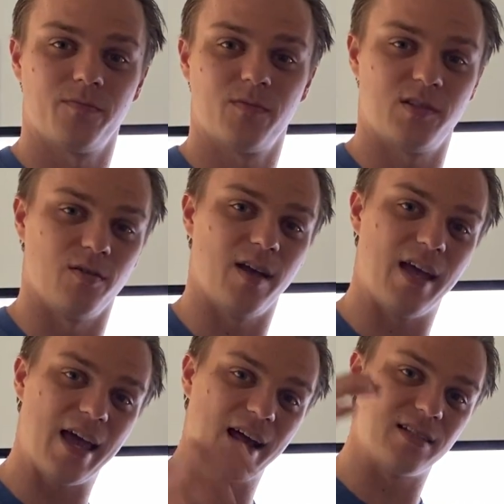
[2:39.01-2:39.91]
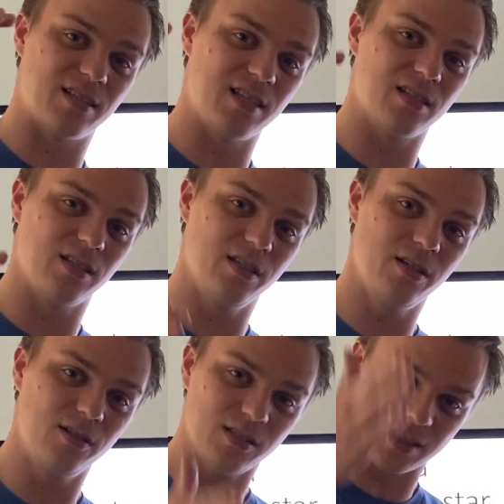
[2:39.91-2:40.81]
So it has these
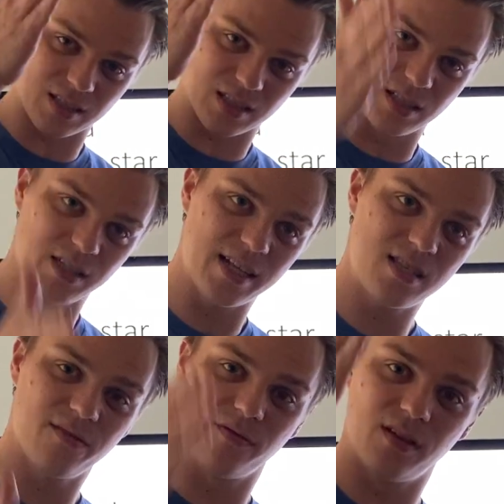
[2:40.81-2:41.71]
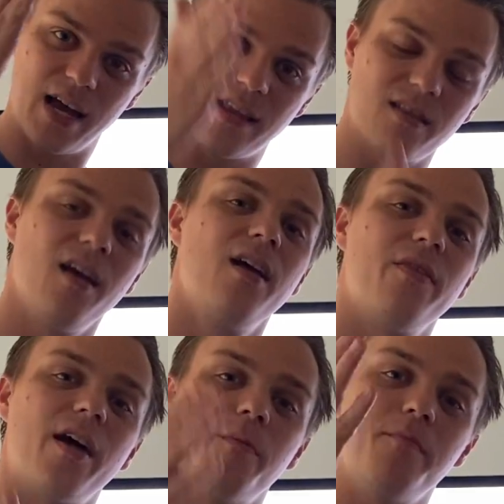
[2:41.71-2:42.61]
little slits of light
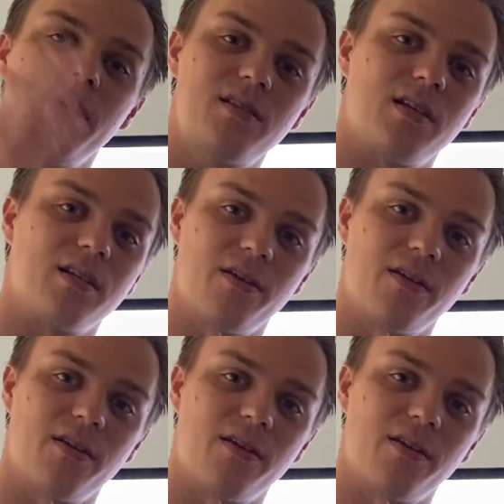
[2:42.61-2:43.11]
that are missing,